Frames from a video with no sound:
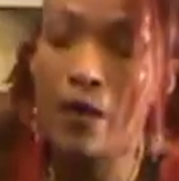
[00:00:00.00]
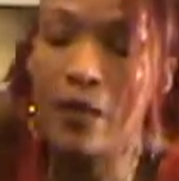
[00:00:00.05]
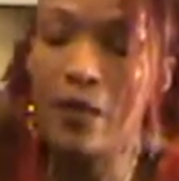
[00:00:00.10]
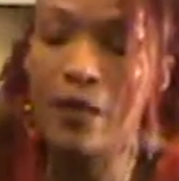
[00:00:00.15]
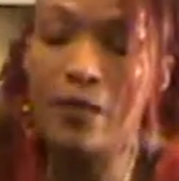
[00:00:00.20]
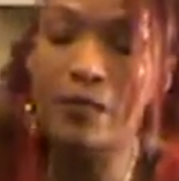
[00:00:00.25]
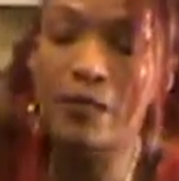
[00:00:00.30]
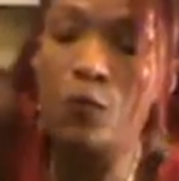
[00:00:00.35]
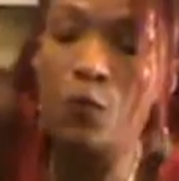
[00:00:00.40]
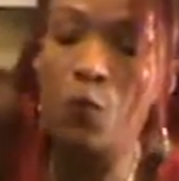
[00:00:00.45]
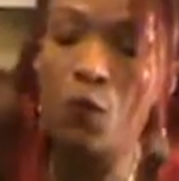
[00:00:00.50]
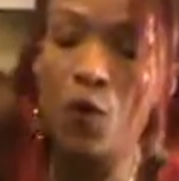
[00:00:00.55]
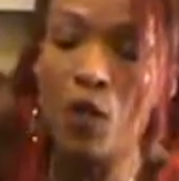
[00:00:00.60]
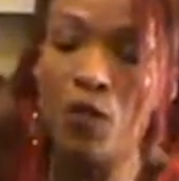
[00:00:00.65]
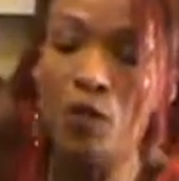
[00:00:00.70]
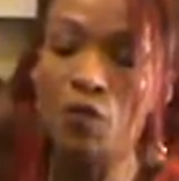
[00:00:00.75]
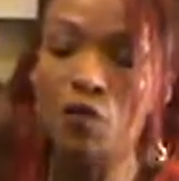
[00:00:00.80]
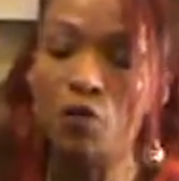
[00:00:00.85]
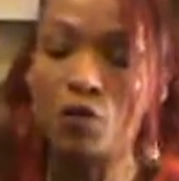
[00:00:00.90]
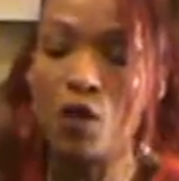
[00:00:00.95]
It
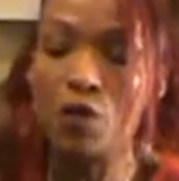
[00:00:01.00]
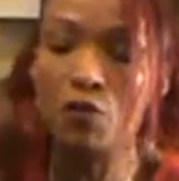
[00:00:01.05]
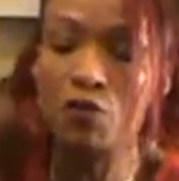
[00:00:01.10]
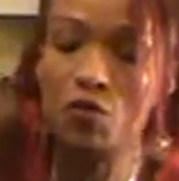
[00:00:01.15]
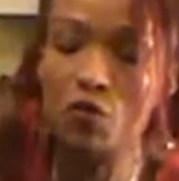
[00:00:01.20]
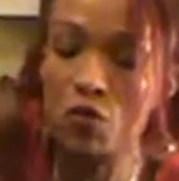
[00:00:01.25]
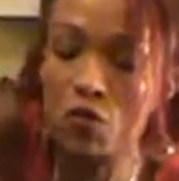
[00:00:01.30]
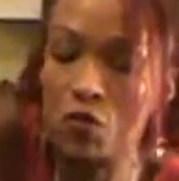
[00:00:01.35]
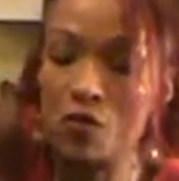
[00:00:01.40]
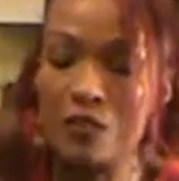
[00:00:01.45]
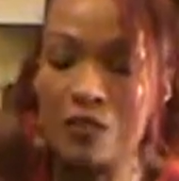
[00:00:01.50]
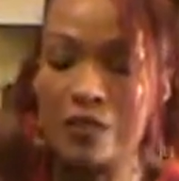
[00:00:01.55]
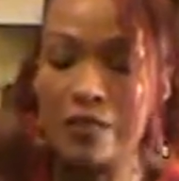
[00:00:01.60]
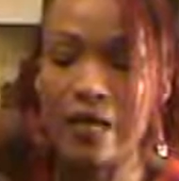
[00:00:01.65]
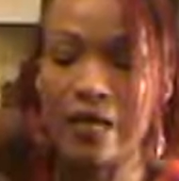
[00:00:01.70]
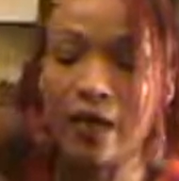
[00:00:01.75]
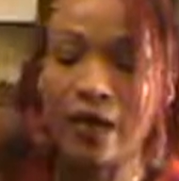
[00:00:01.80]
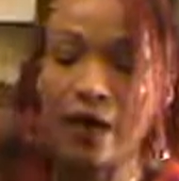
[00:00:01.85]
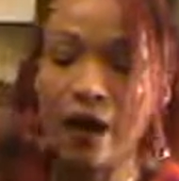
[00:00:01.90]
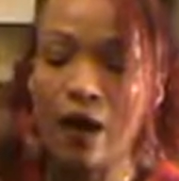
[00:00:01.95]
will start to
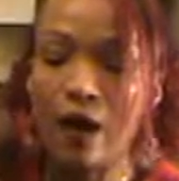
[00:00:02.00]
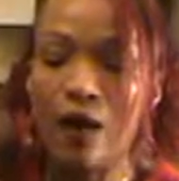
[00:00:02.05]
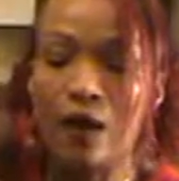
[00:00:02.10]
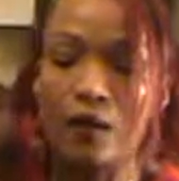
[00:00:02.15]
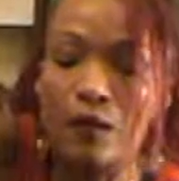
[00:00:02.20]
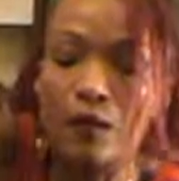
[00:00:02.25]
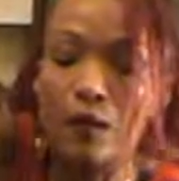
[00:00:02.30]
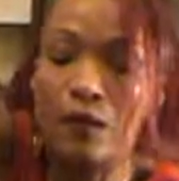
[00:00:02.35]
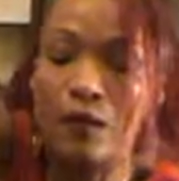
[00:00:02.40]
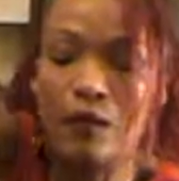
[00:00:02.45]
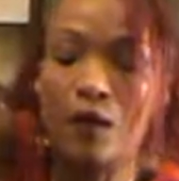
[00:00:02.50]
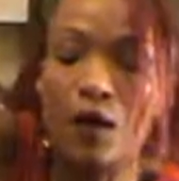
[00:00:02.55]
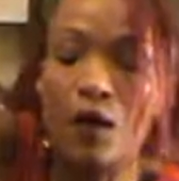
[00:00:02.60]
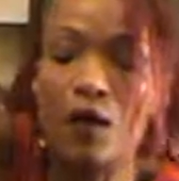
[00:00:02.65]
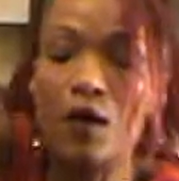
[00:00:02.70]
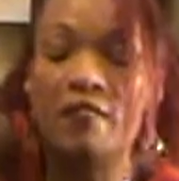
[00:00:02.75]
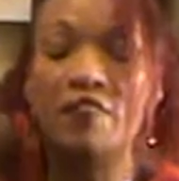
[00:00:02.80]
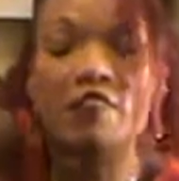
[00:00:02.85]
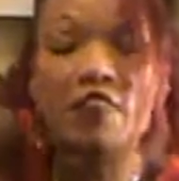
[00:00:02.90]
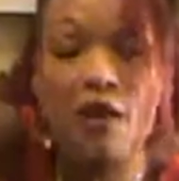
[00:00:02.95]

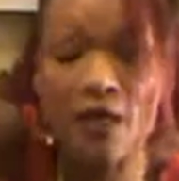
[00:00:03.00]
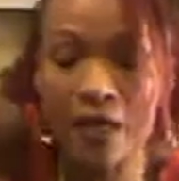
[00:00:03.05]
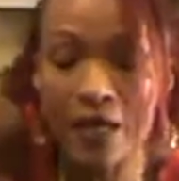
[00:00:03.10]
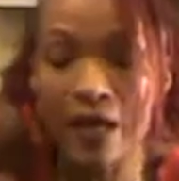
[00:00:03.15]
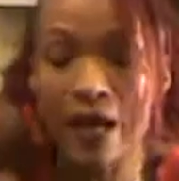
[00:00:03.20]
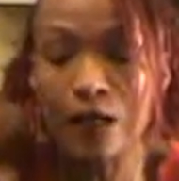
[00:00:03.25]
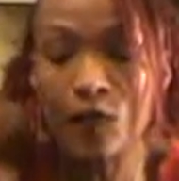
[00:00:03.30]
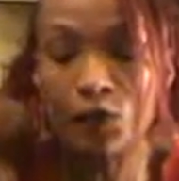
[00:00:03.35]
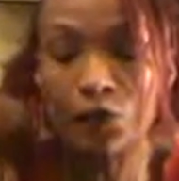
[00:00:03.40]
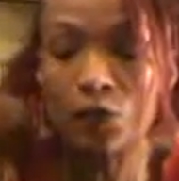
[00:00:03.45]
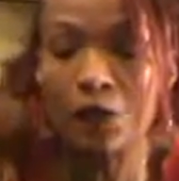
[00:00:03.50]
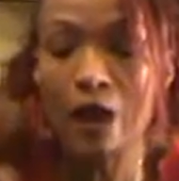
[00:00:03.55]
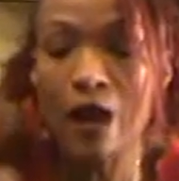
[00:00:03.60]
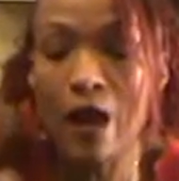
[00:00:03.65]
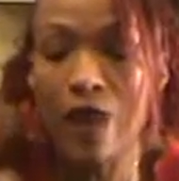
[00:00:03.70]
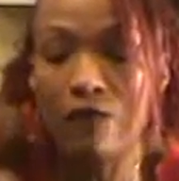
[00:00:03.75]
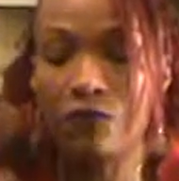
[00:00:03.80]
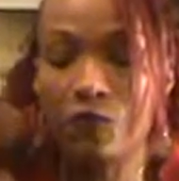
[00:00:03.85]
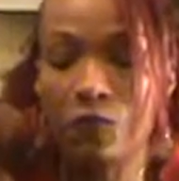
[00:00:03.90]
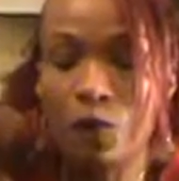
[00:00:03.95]
thicken actually
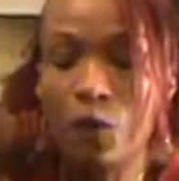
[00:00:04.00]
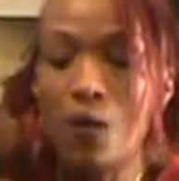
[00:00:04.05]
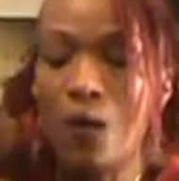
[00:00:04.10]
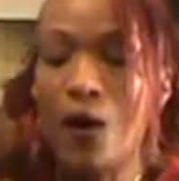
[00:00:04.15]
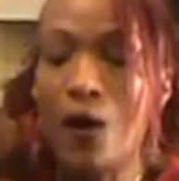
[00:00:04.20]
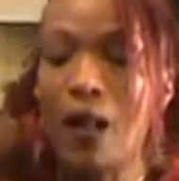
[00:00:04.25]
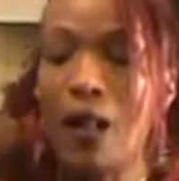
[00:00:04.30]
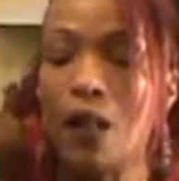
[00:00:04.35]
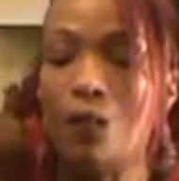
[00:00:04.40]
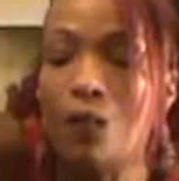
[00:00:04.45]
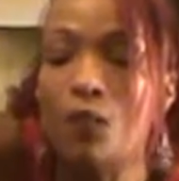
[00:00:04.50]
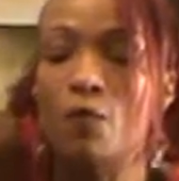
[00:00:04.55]
after a while.